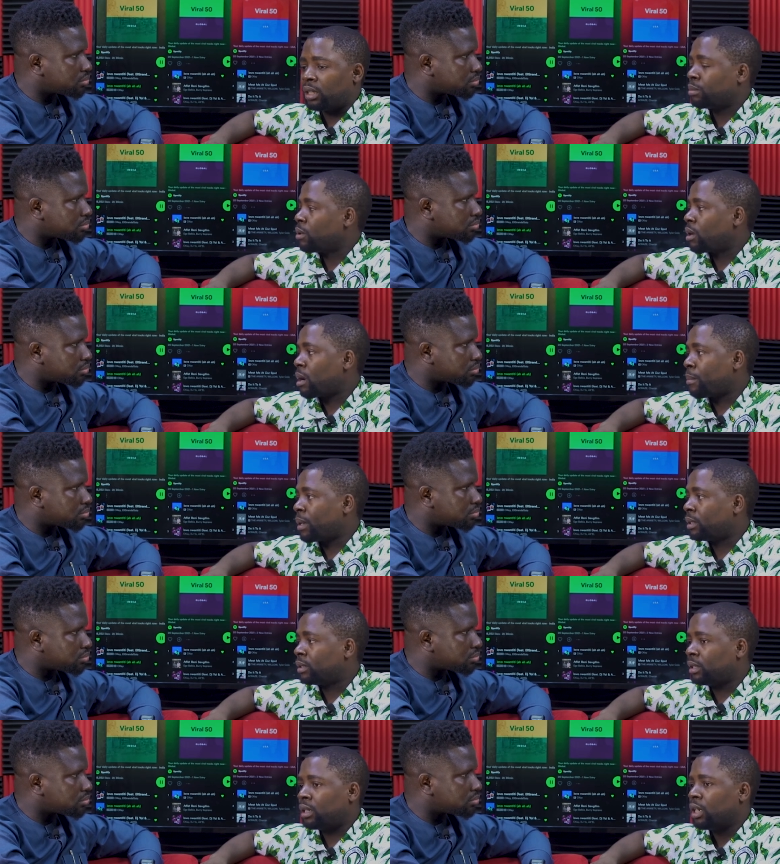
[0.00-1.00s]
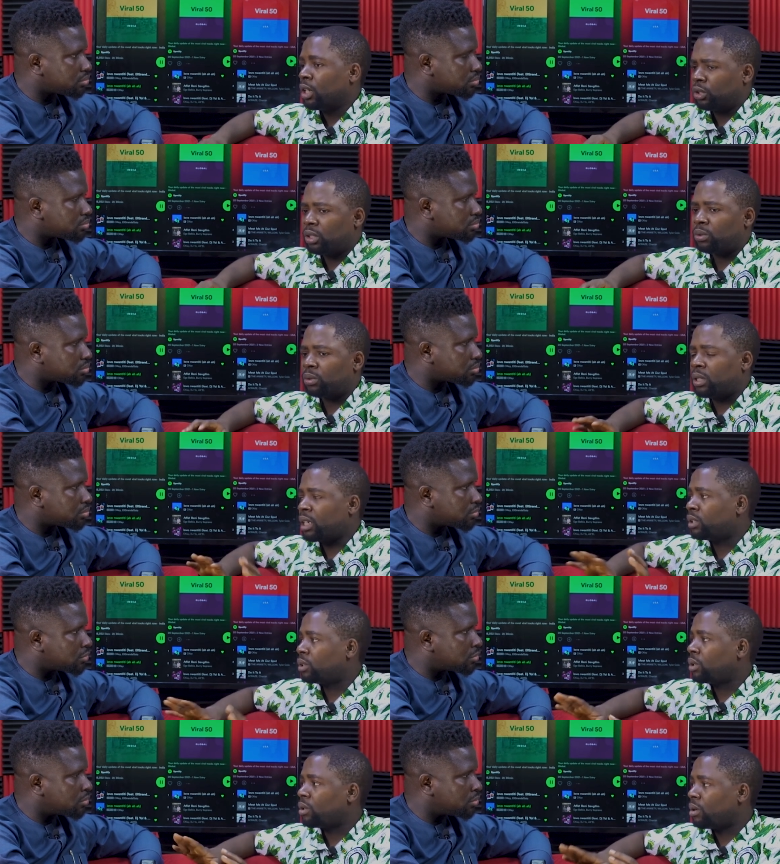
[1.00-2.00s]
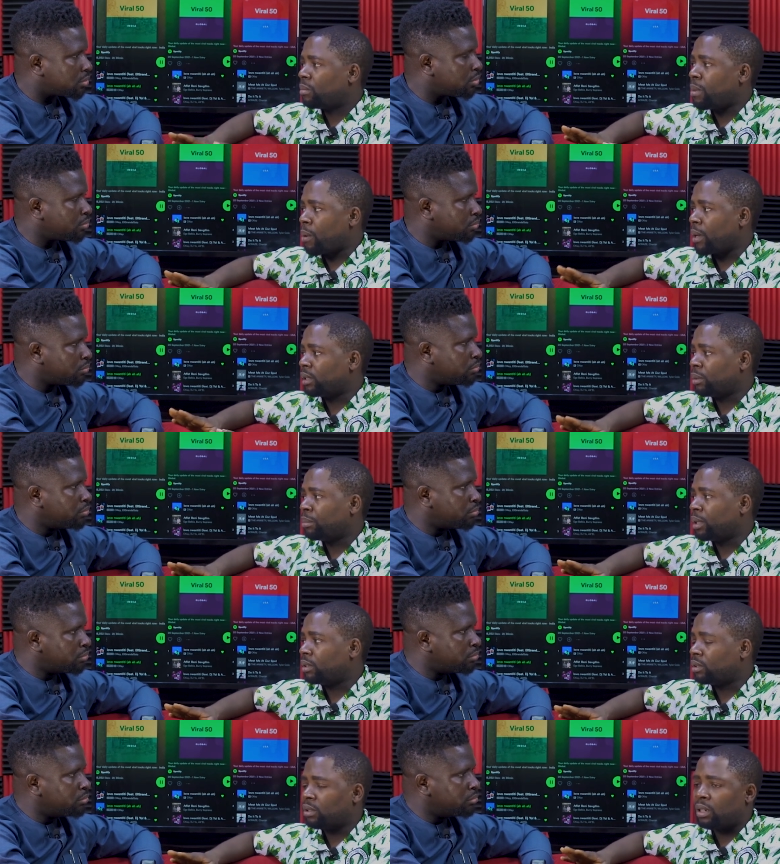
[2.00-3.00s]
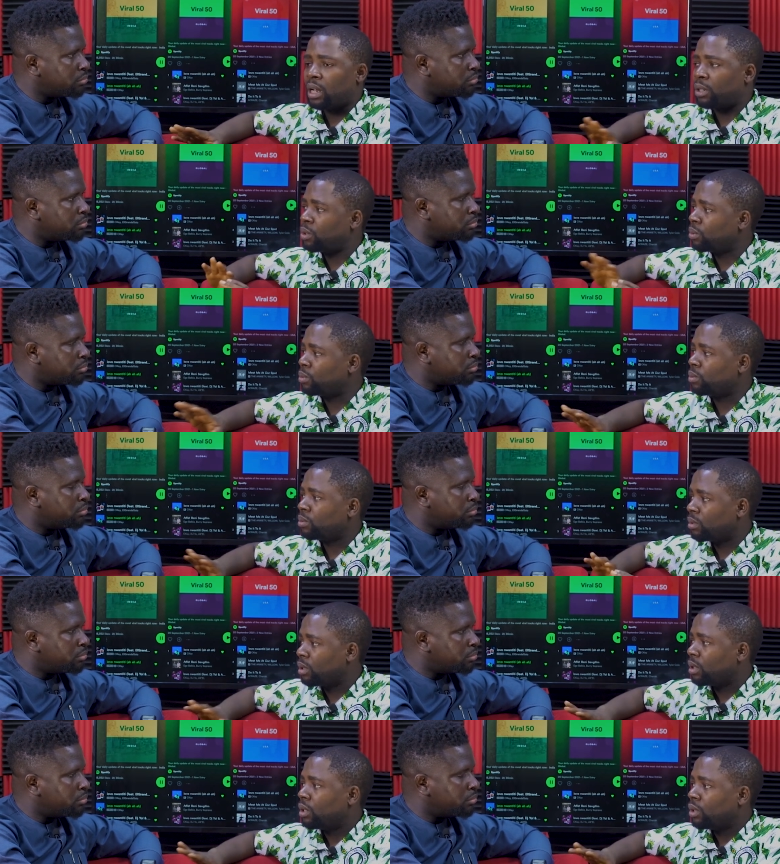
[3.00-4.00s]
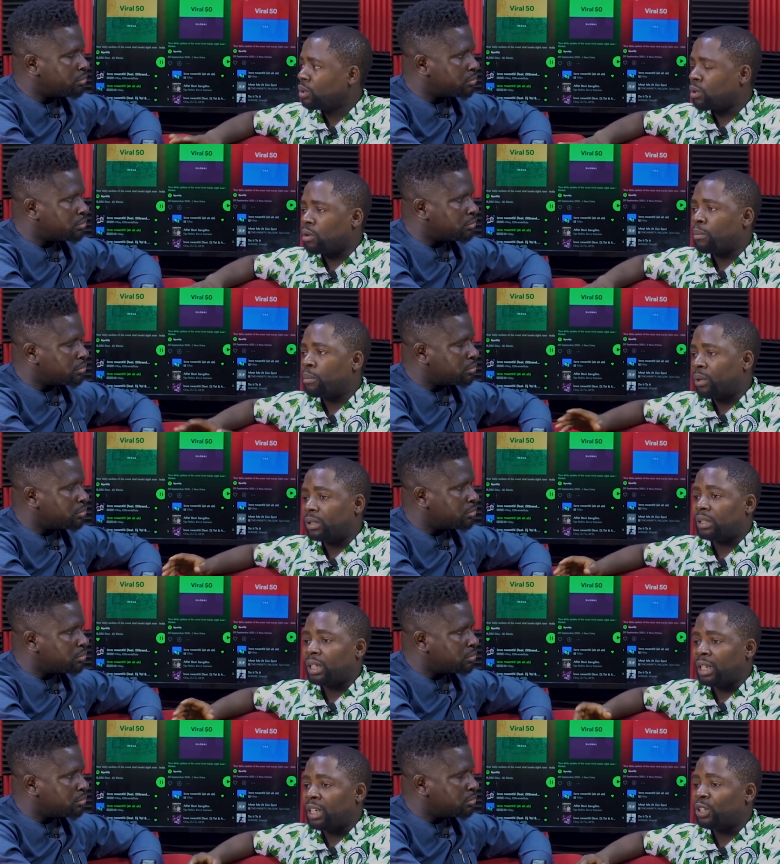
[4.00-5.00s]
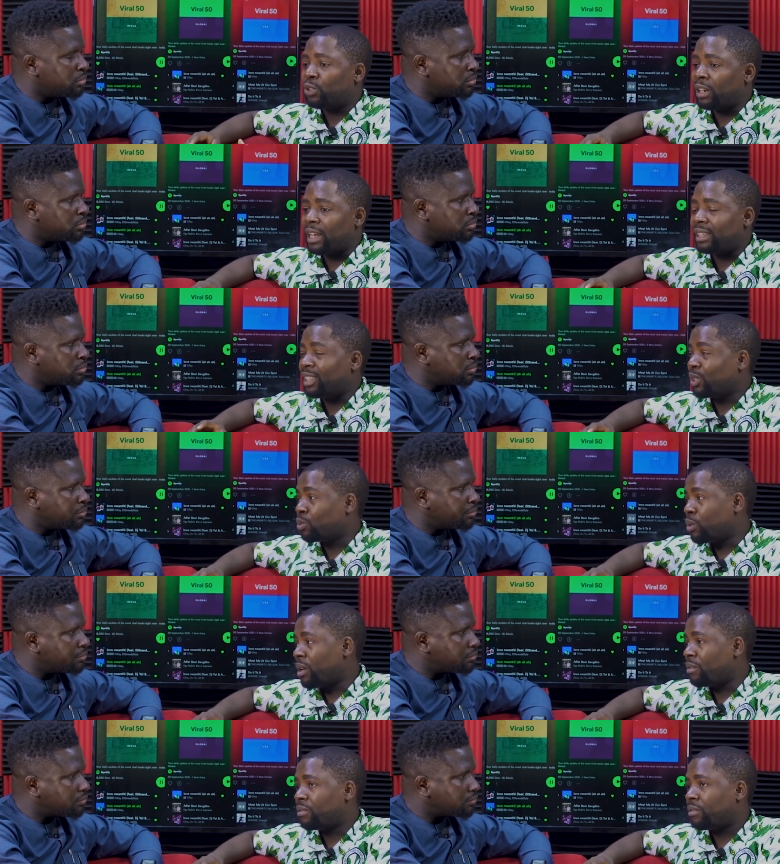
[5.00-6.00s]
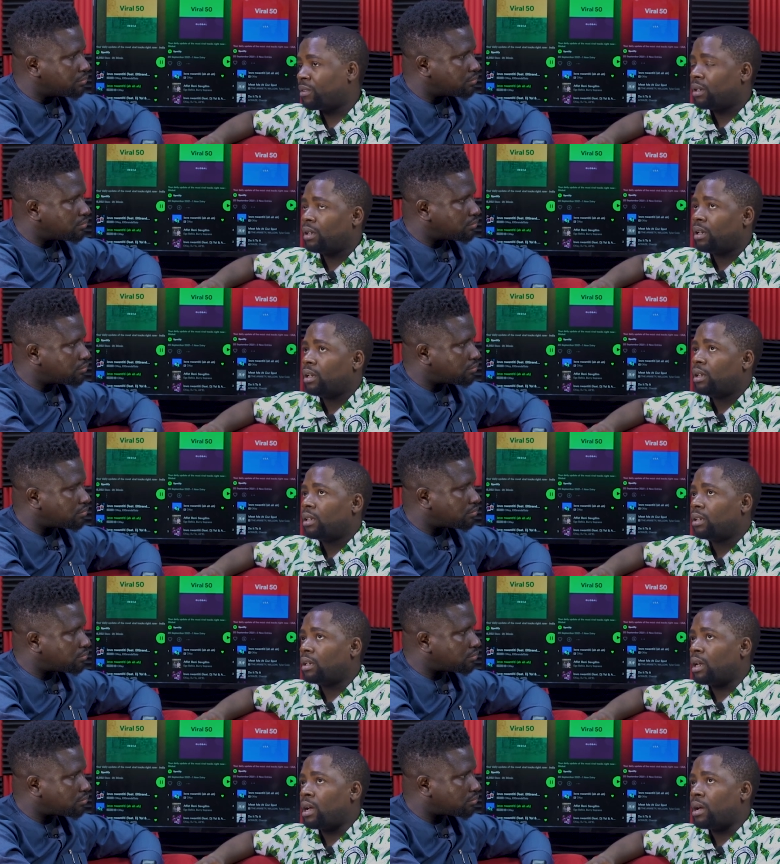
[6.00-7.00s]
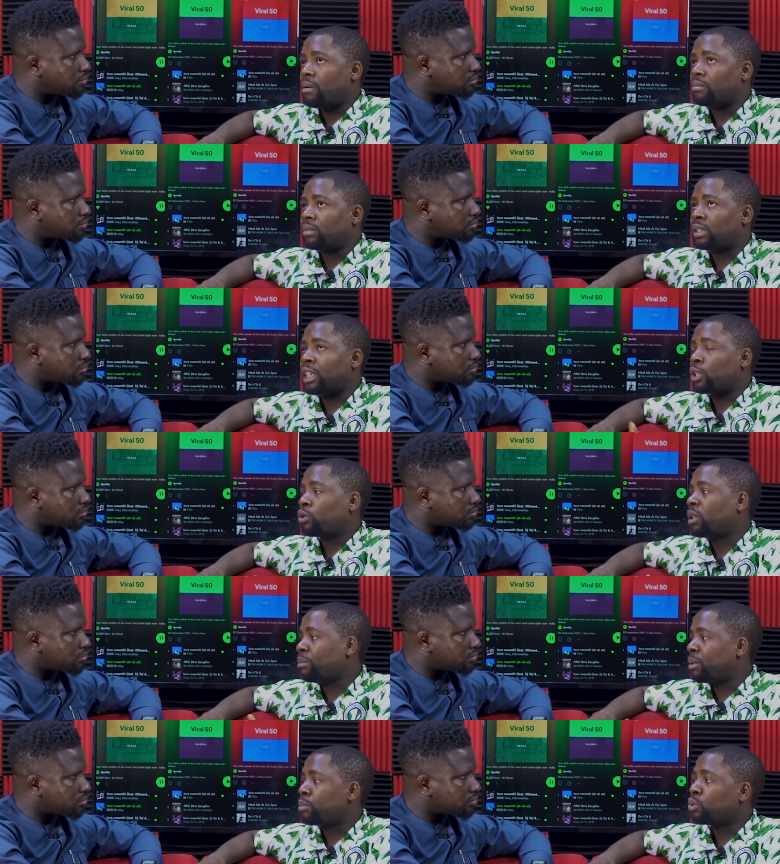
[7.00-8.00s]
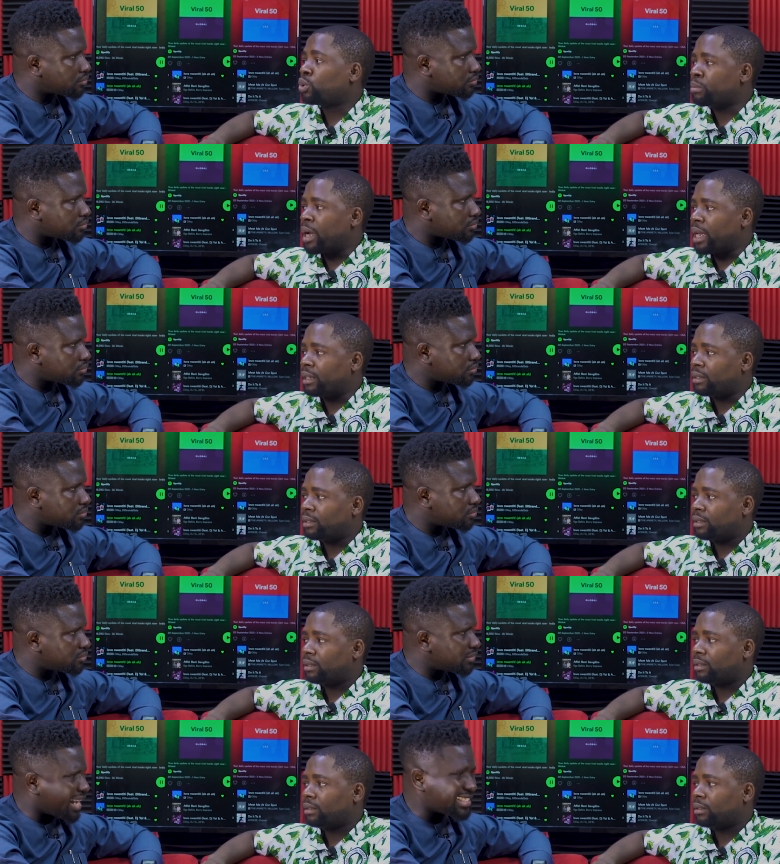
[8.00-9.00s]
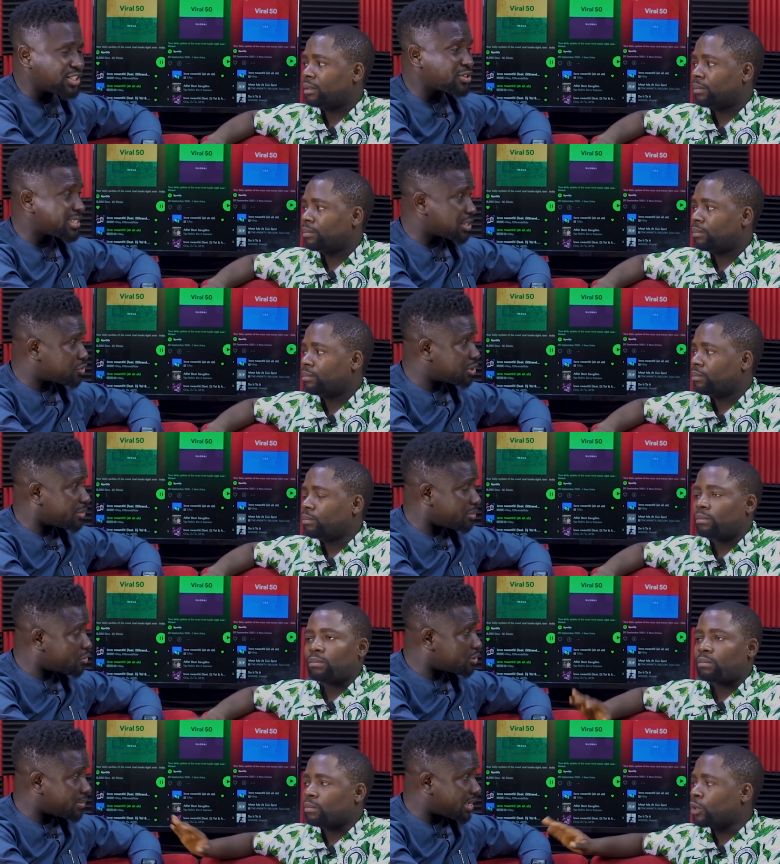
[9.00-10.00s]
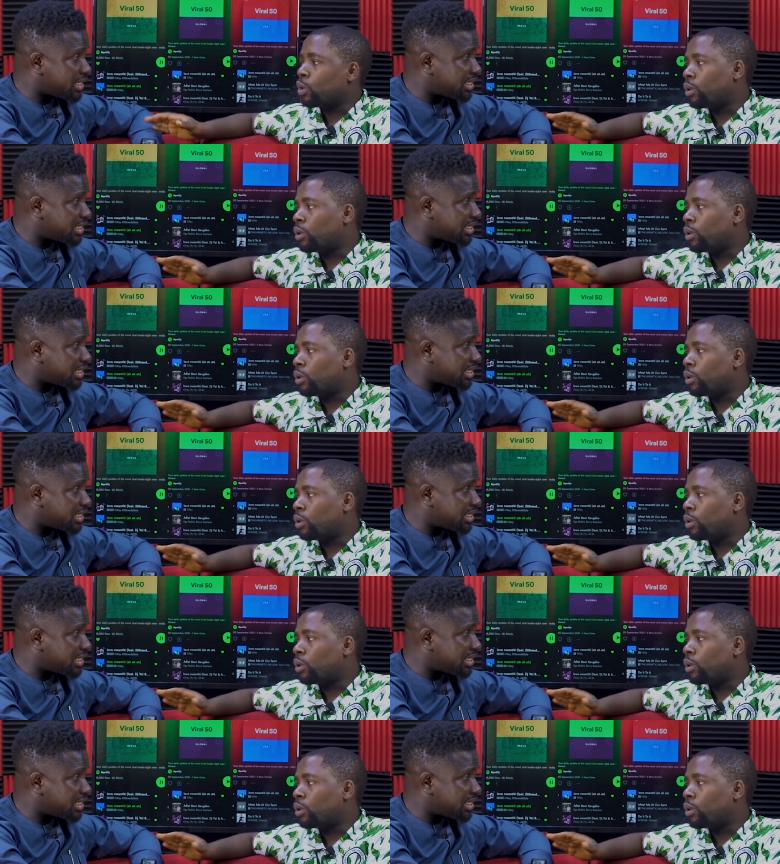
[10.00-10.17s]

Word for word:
Speaker 1: a small capacity just to test your powers a bit, not like you, you but it needs to let this wave um, settle in people's minds.
Speaker 2: Has it not settled in people's mind?